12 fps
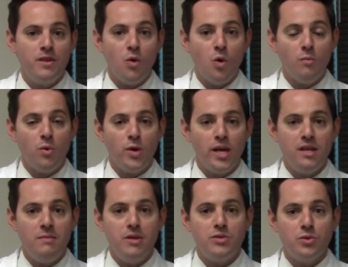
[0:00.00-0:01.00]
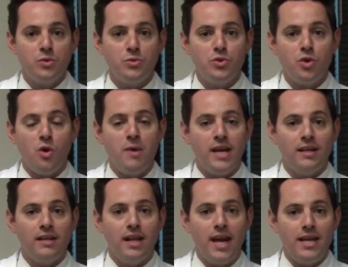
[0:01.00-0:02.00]
normal endometrial stroma
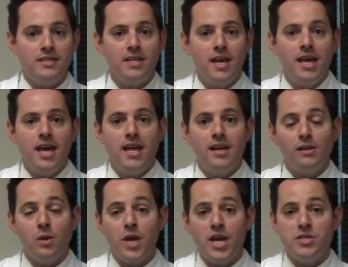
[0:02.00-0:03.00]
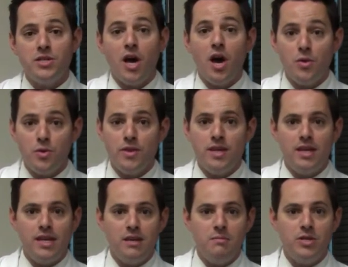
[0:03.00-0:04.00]
and glands in a location other than
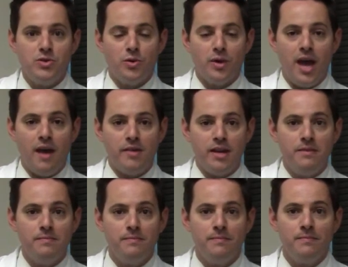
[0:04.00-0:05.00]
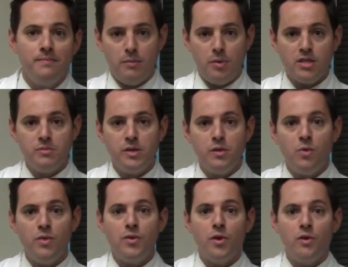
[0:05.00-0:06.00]
the endometrial cavity. Approximately
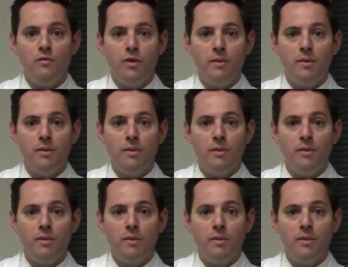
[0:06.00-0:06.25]
1/3 of